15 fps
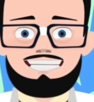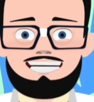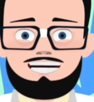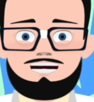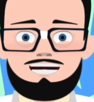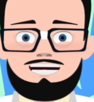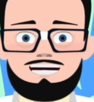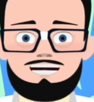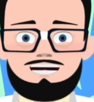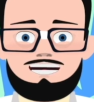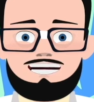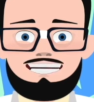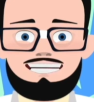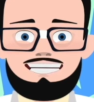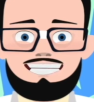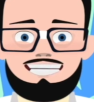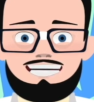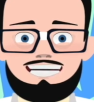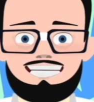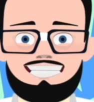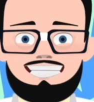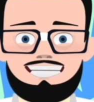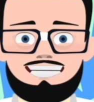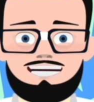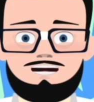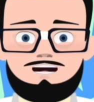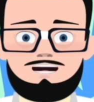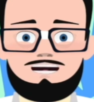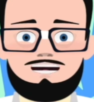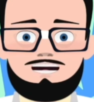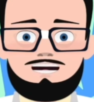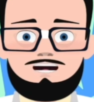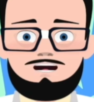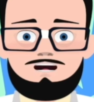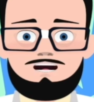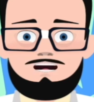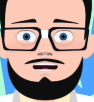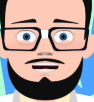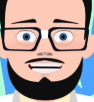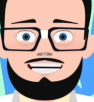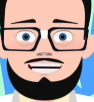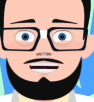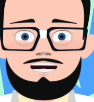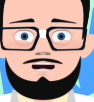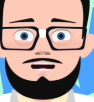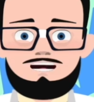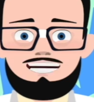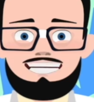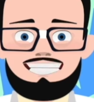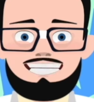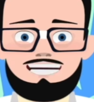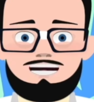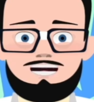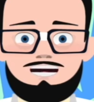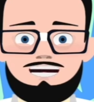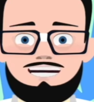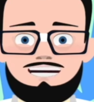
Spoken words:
and give you guys a better idea of exactly